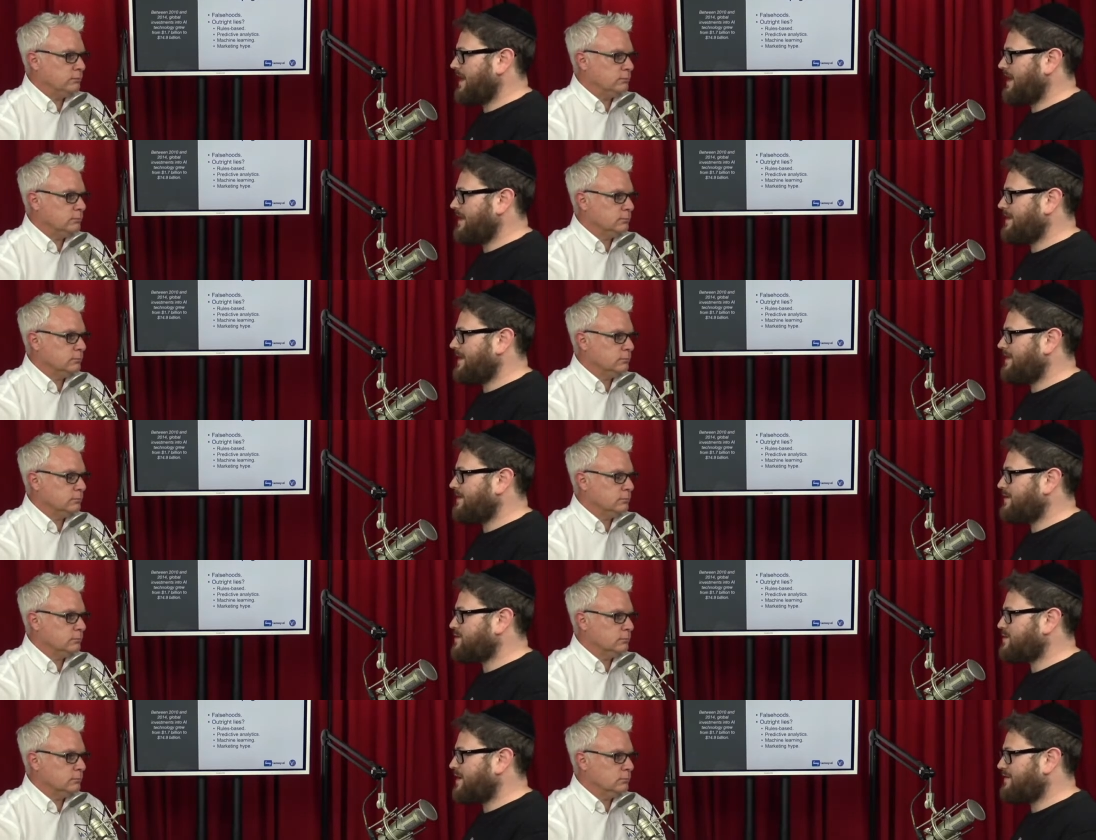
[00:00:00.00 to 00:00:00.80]
Speaker 1: And then
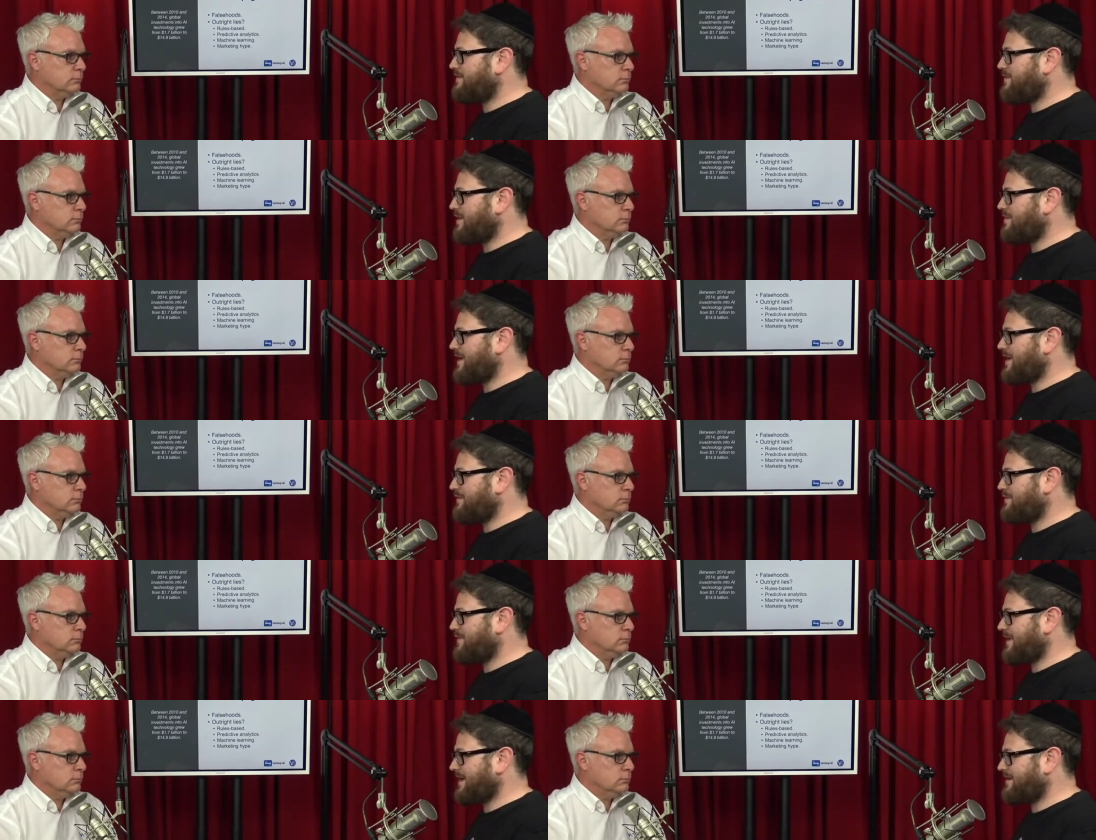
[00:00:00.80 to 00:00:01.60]
they're trying to farm it
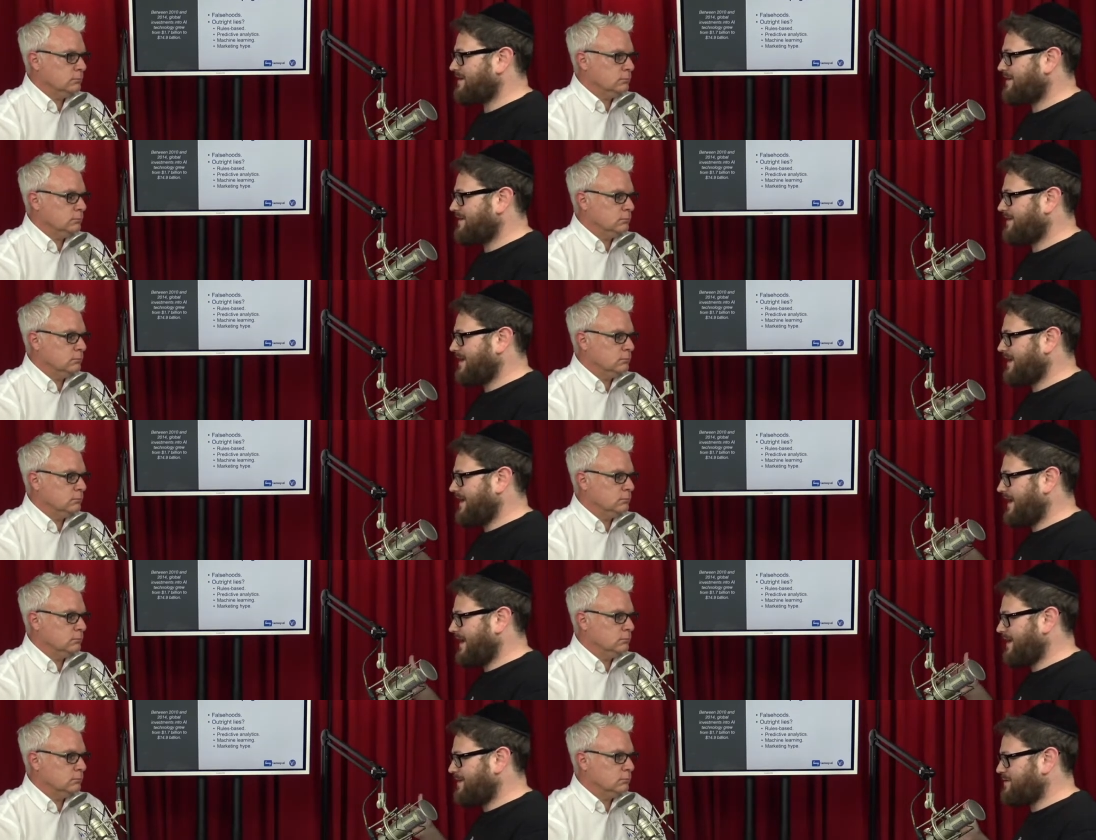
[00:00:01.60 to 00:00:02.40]
out for like
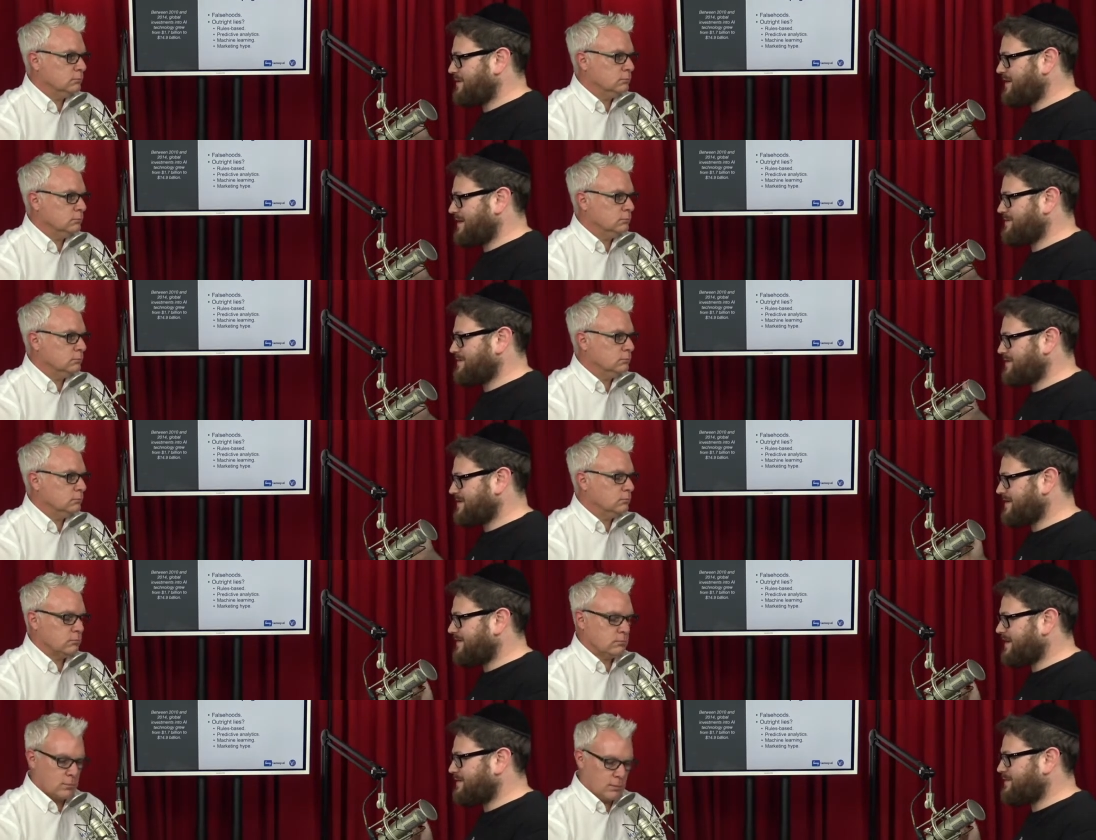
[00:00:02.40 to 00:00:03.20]
eight hundred thousand dollars
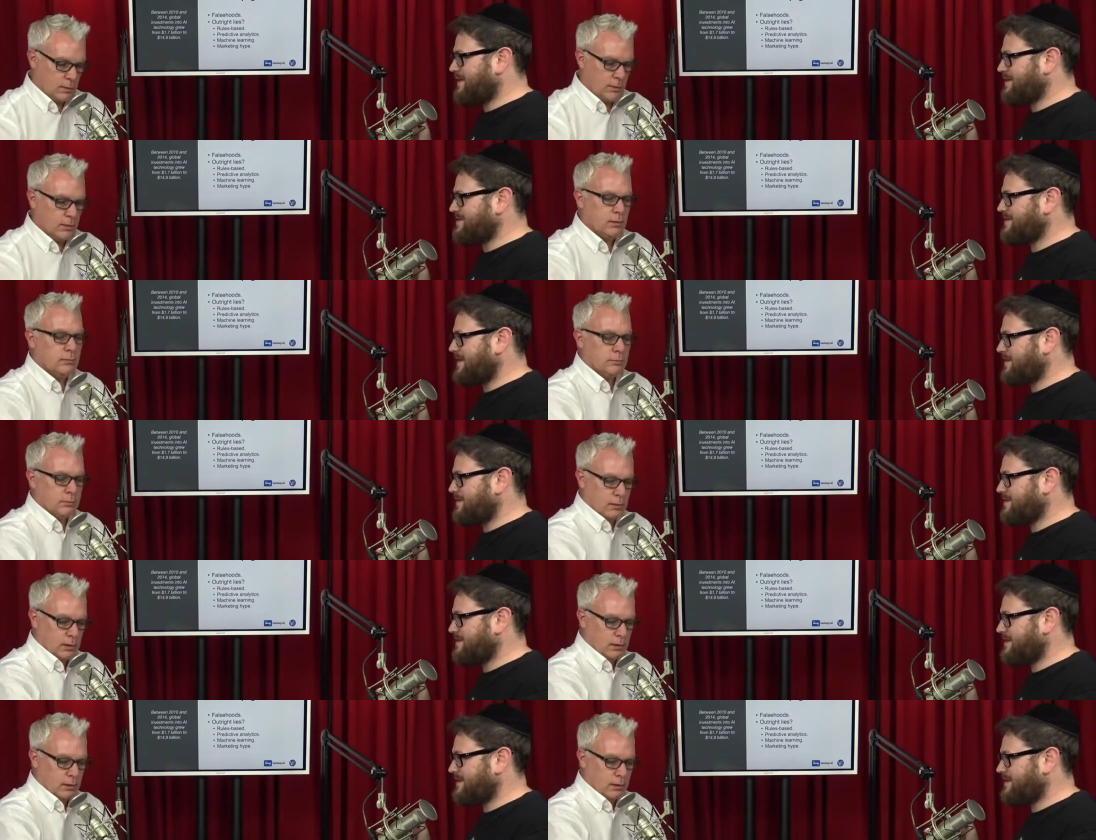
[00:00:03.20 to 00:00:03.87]
or seven hundred thousand dollars,